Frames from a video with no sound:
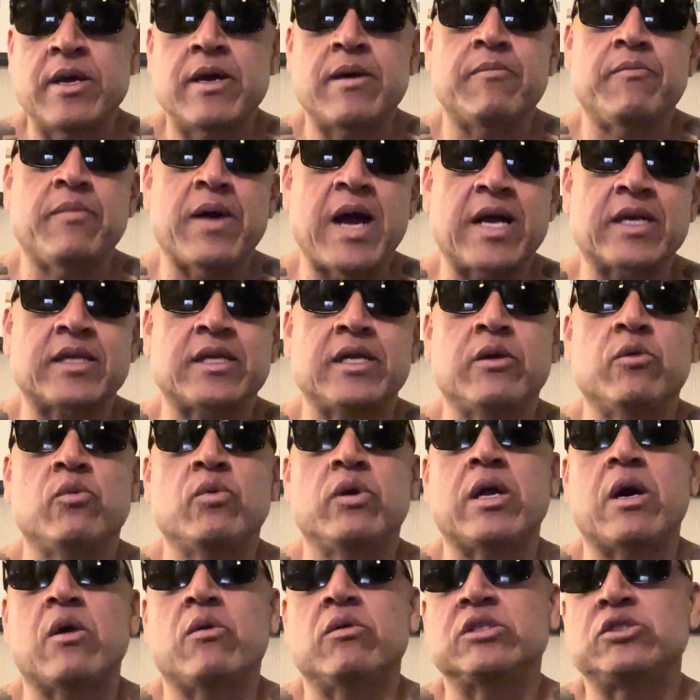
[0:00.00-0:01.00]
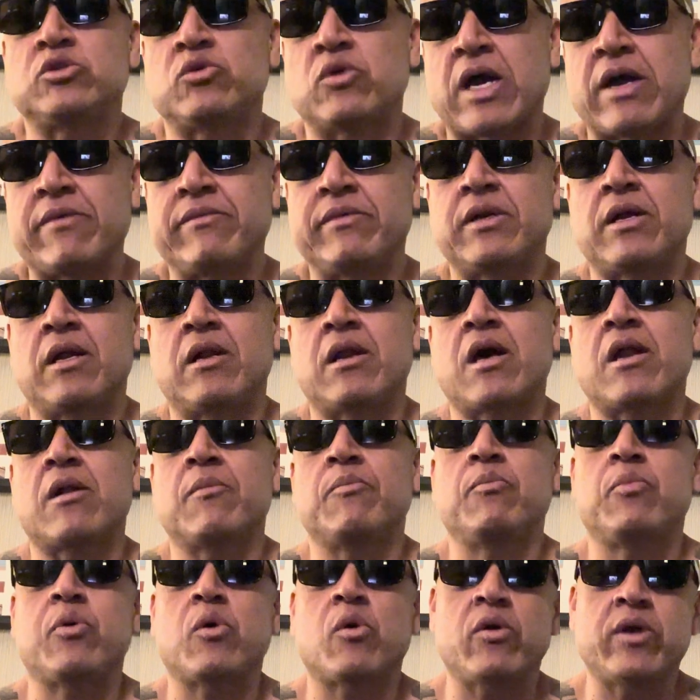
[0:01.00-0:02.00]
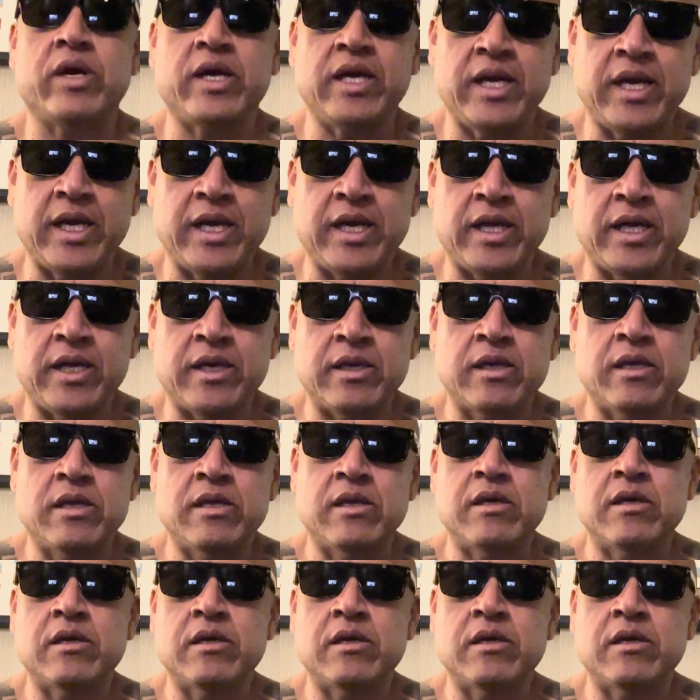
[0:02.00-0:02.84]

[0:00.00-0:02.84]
back then when I was driving. A lot of poor eating,